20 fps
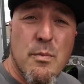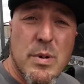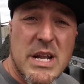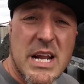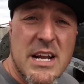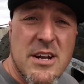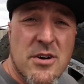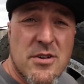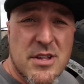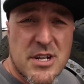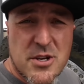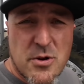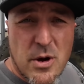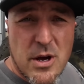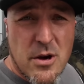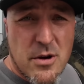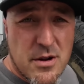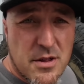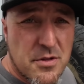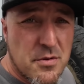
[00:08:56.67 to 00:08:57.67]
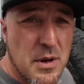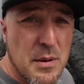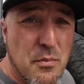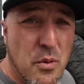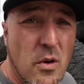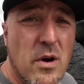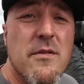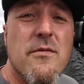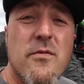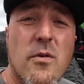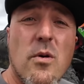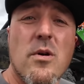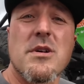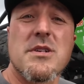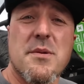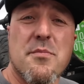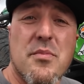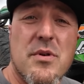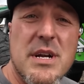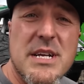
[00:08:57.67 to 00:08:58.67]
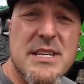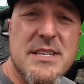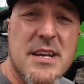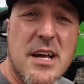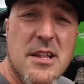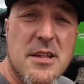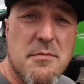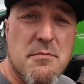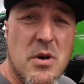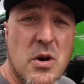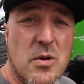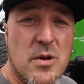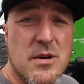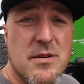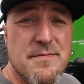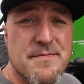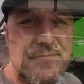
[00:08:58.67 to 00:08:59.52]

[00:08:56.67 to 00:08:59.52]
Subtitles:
but I know the Toyota 3.4 is a pretty solid motor,